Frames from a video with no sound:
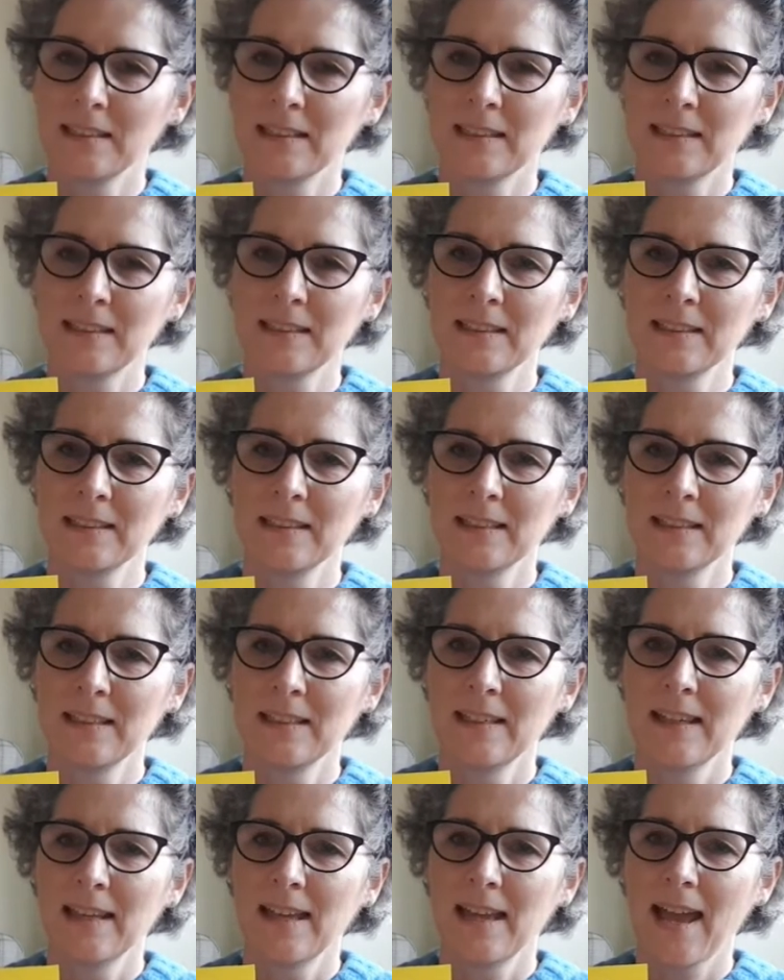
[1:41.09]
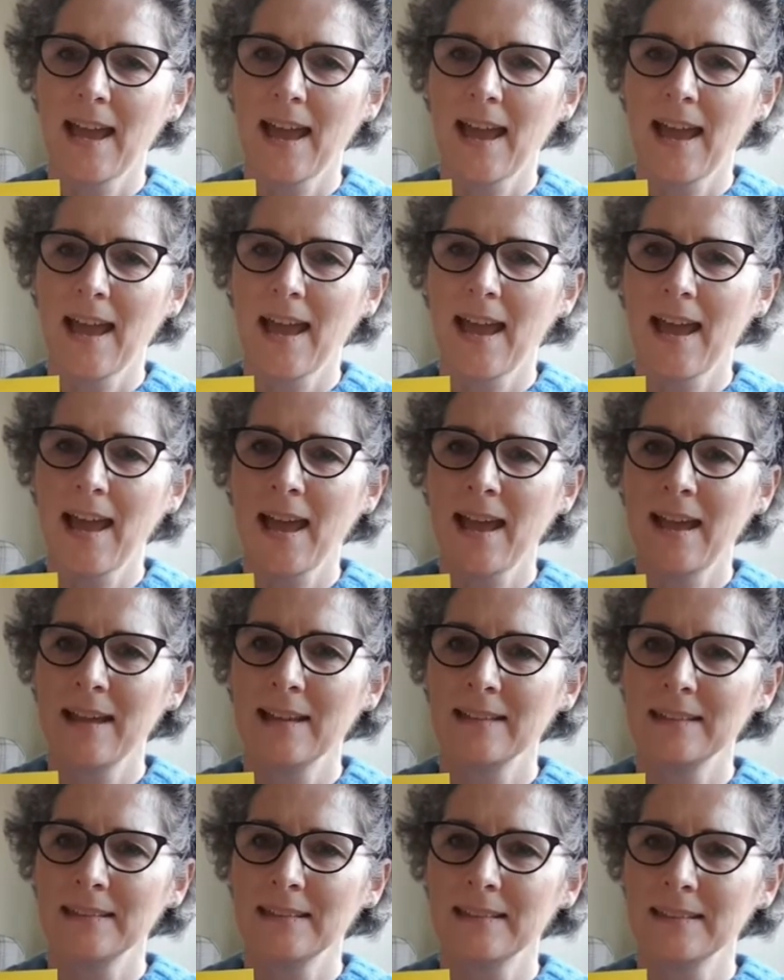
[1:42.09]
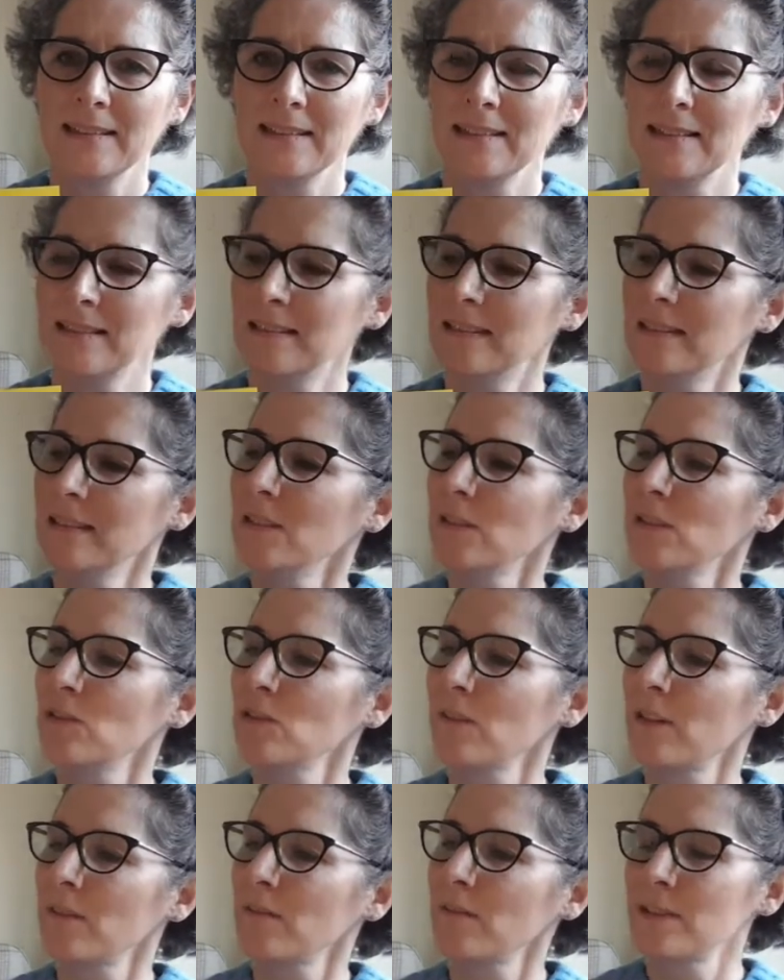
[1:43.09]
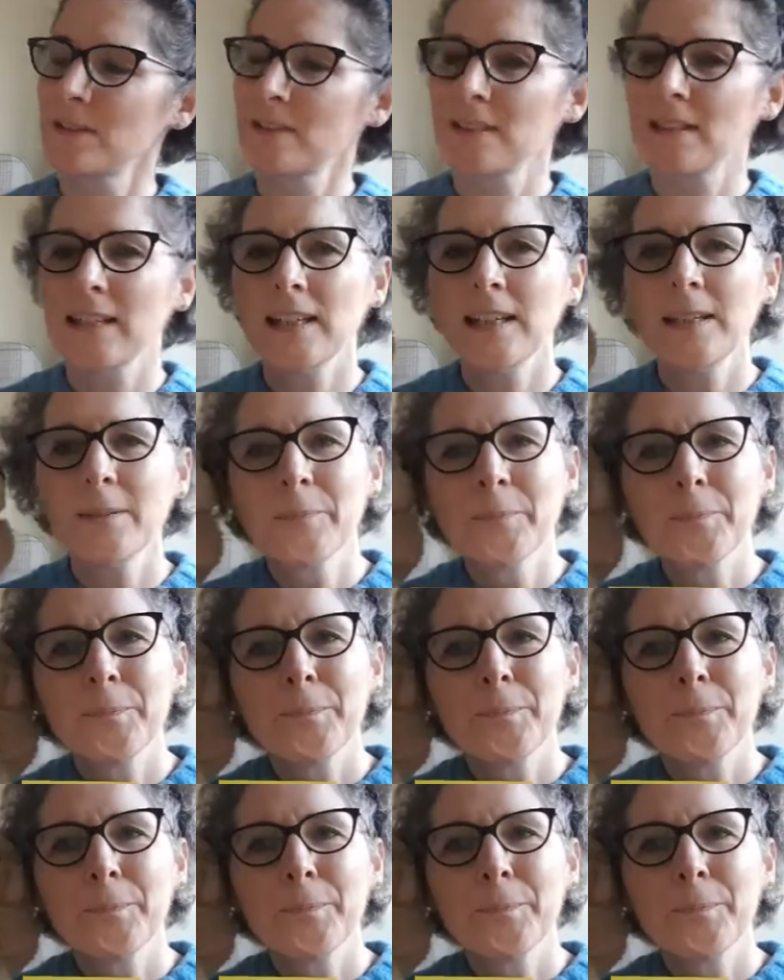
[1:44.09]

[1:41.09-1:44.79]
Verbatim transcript: K-a-n. You try, Rusty.